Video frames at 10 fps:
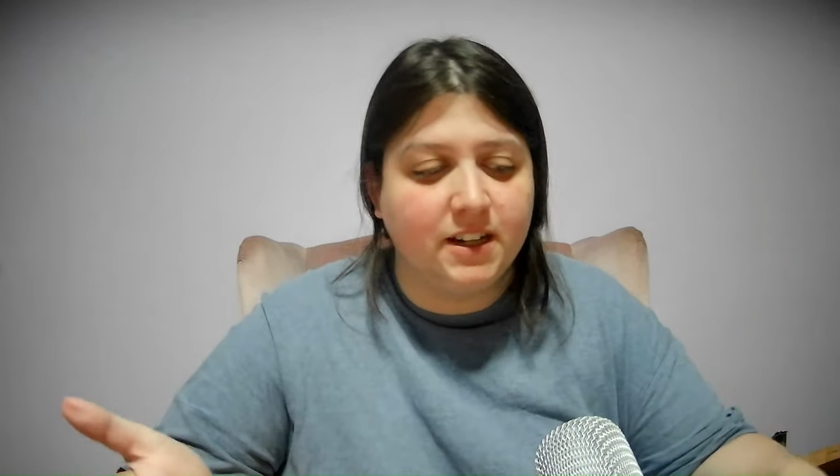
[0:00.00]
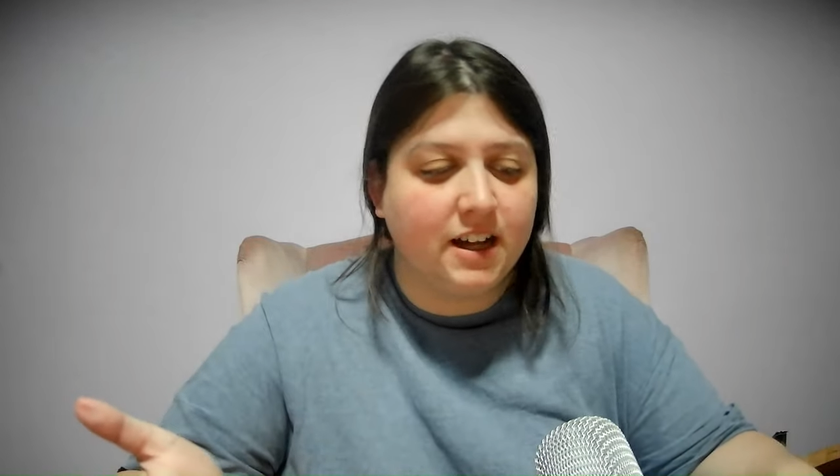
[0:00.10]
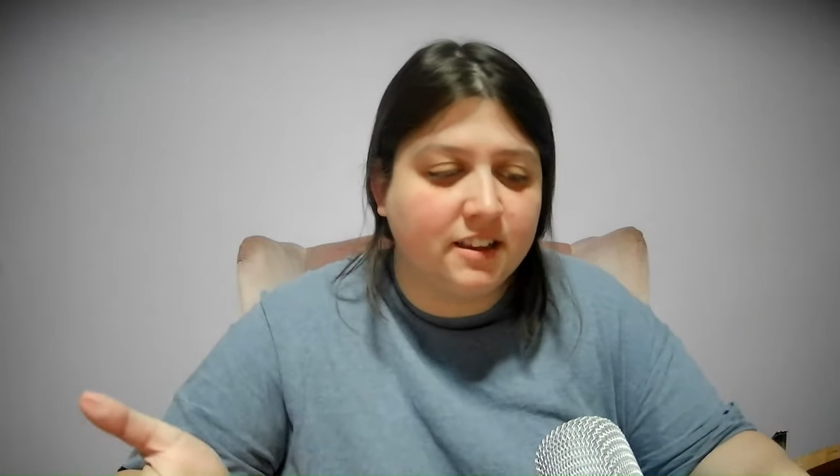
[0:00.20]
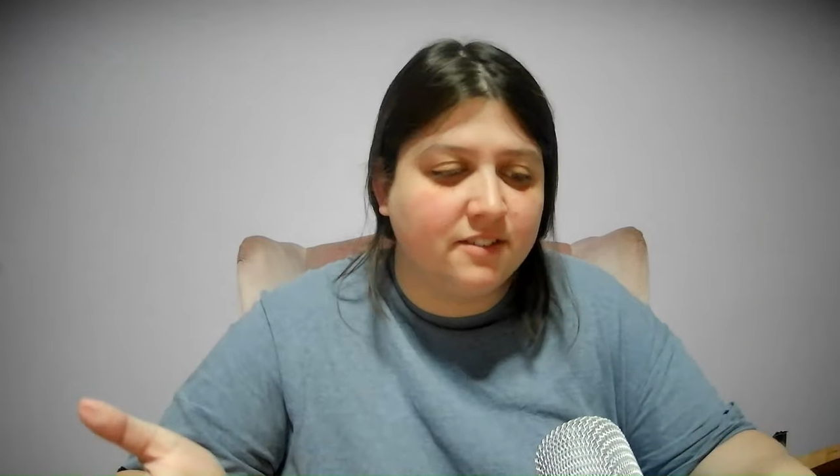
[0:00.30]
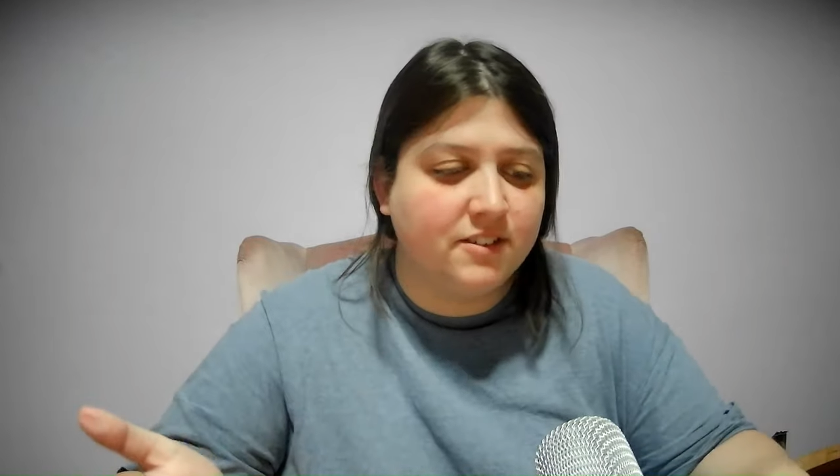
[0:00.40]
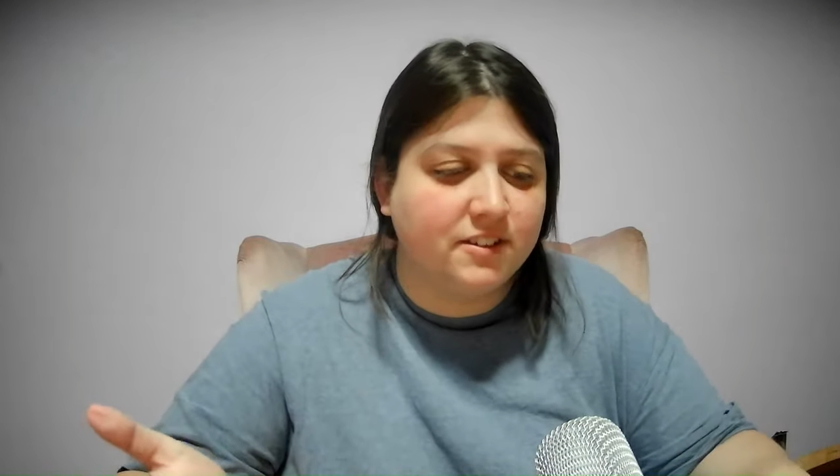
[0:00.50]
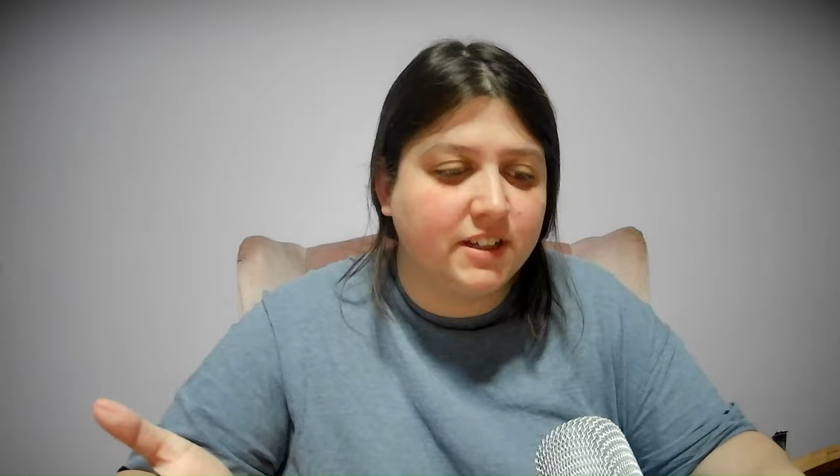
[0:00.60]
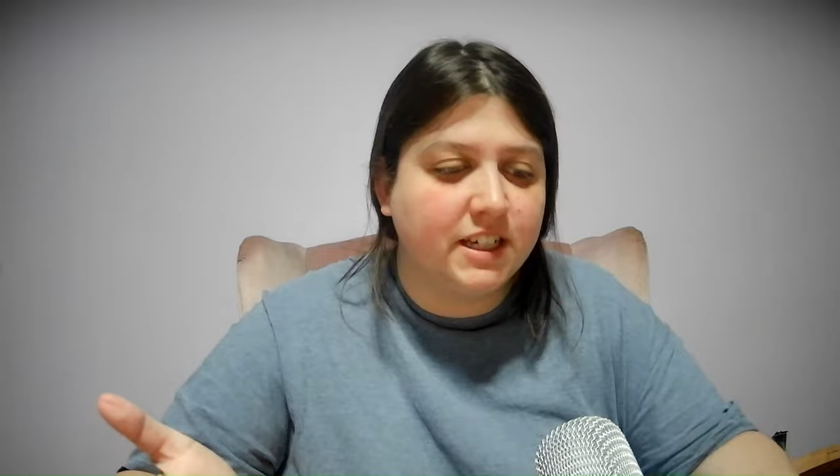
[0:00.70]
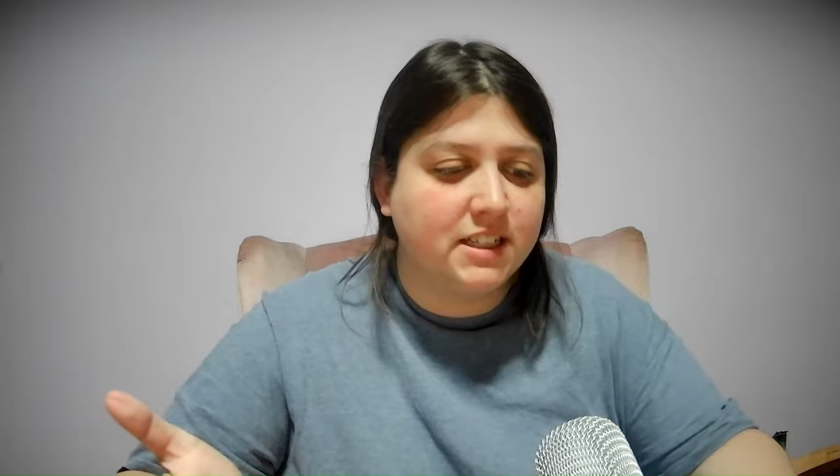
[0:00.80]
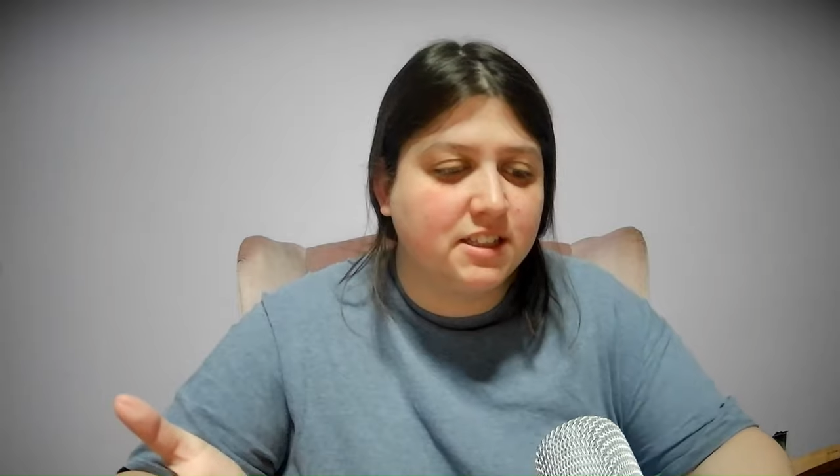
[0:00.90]
I love doing
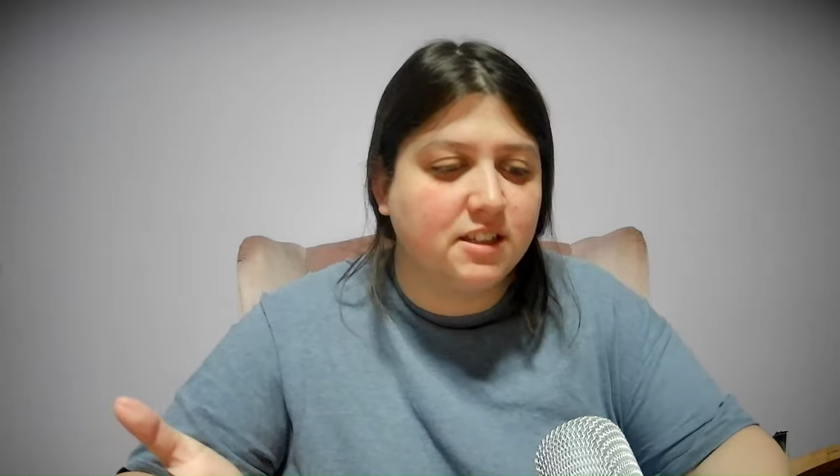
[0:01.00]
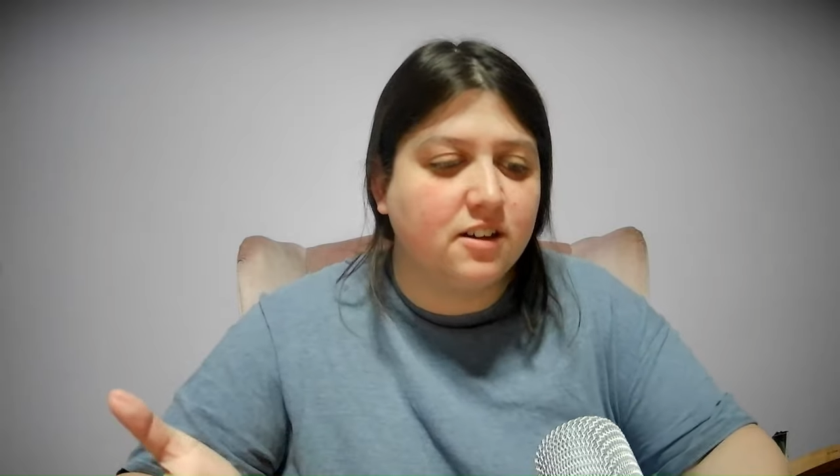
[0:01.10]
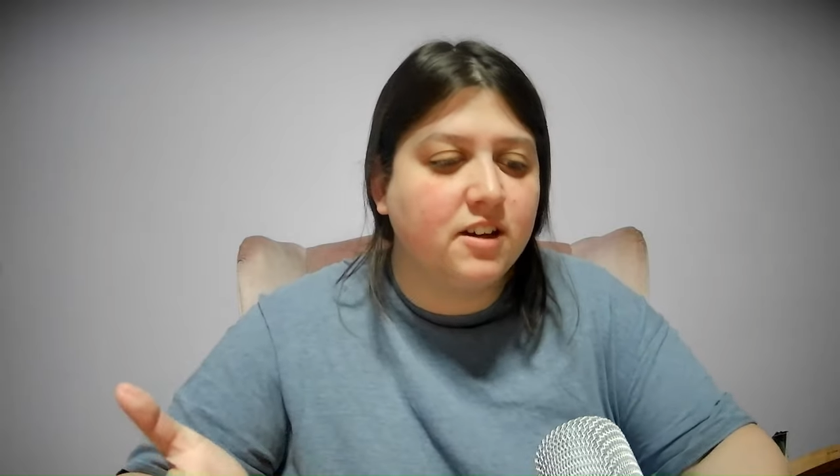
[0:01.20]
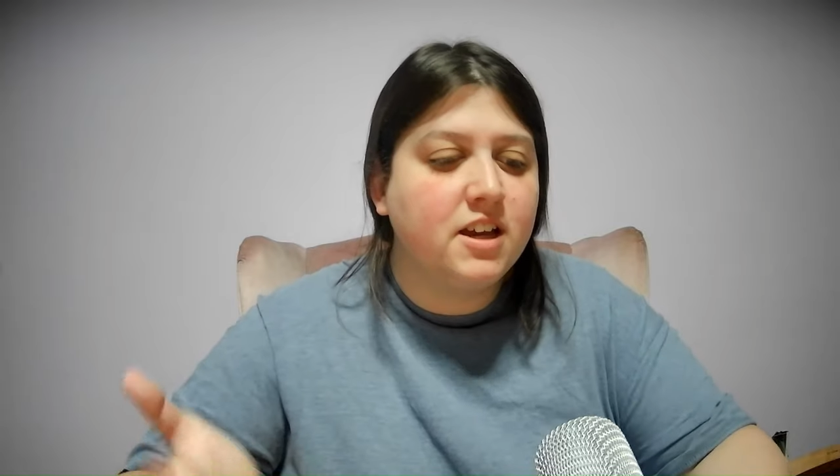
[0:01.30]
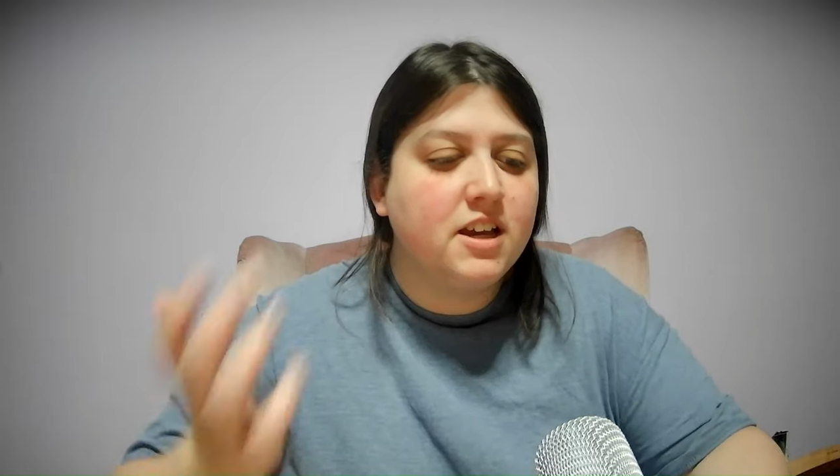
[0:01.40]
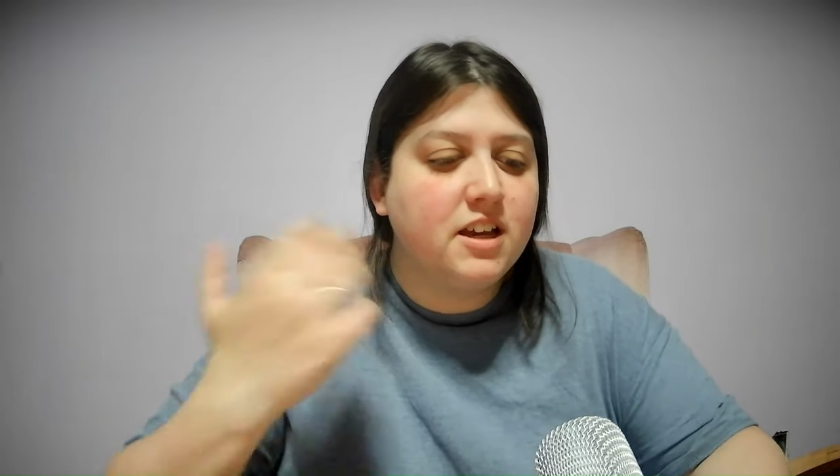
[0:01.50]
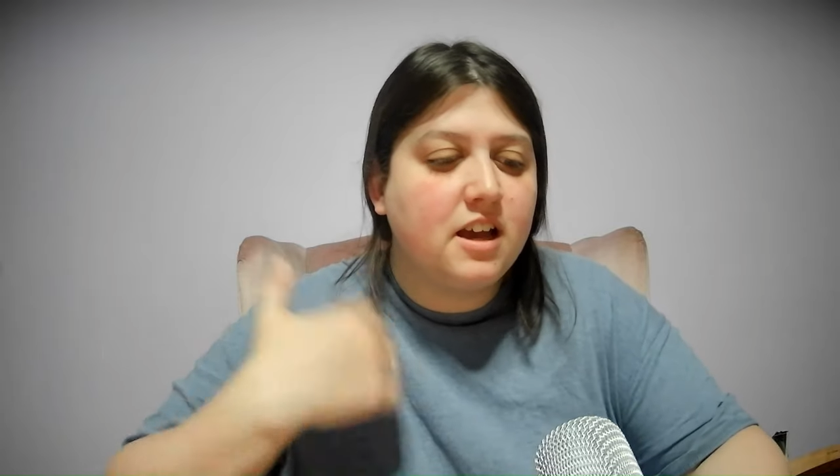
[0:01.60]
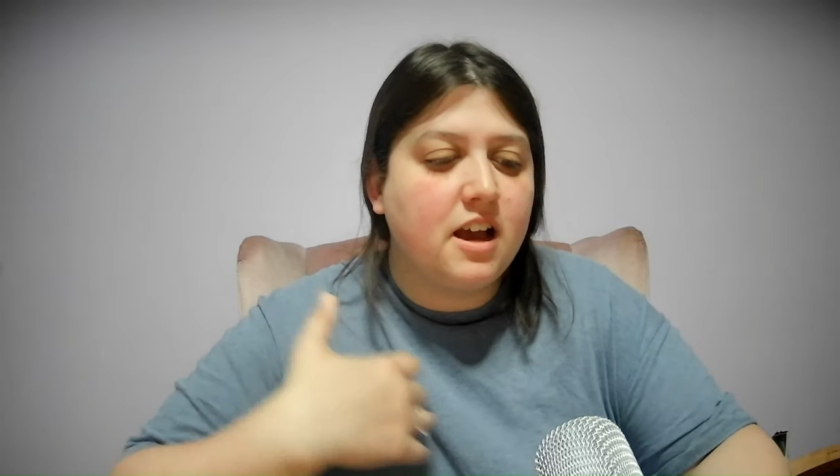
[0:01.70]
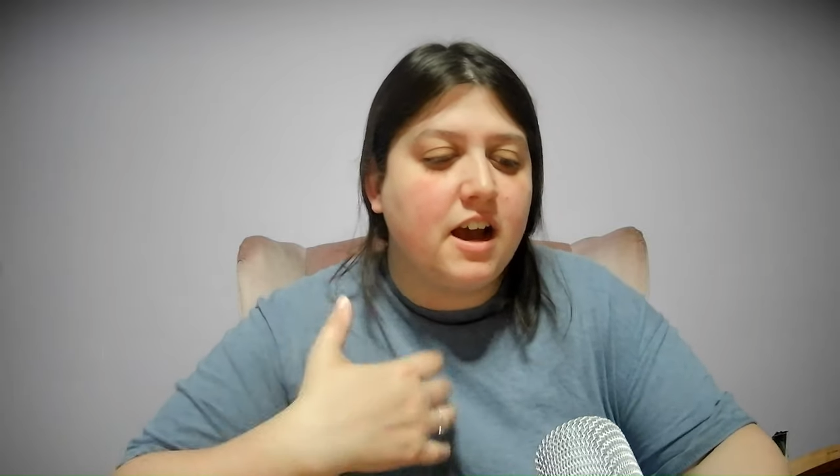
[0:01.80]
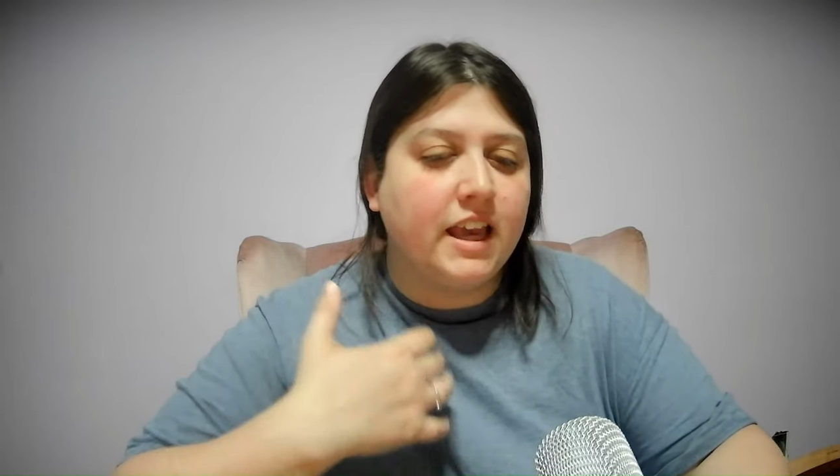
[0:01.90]
it. So
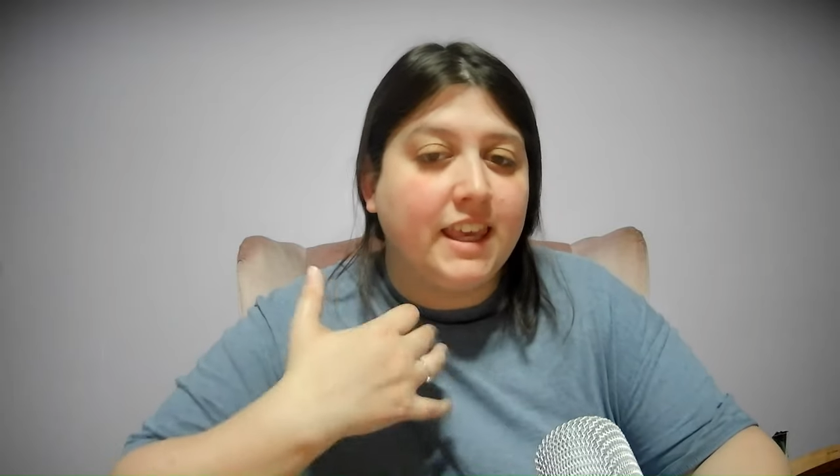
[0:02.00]
I